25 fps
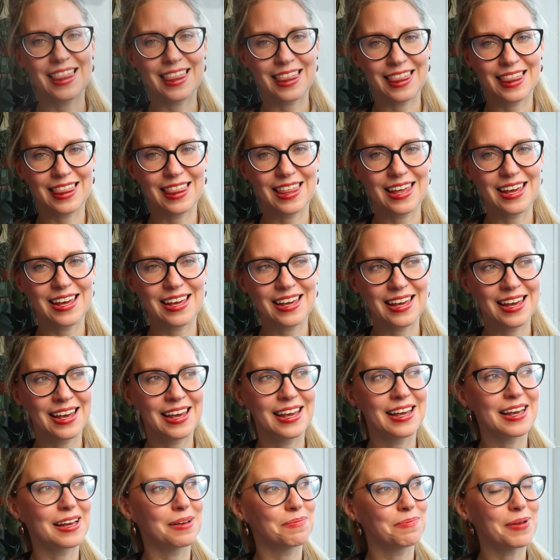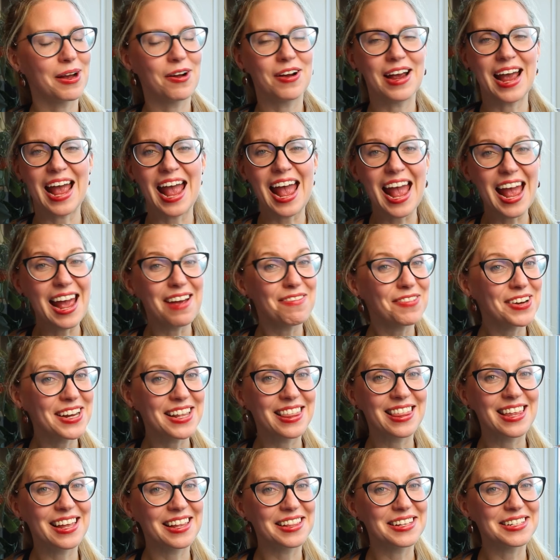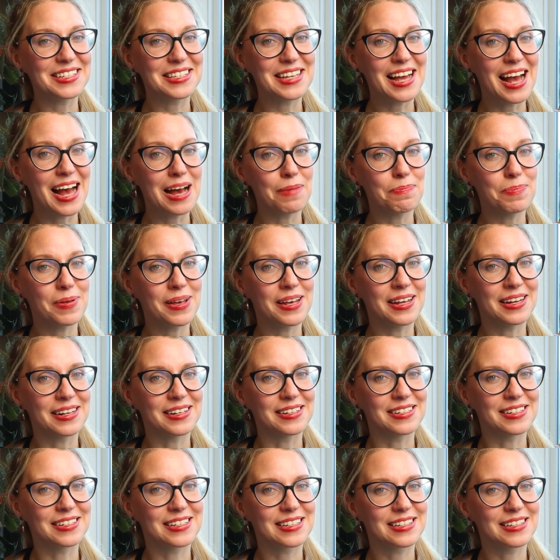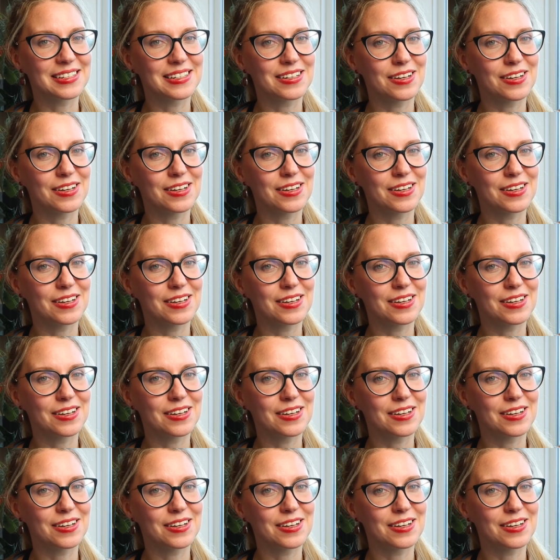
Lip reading: thinking about everything that's happened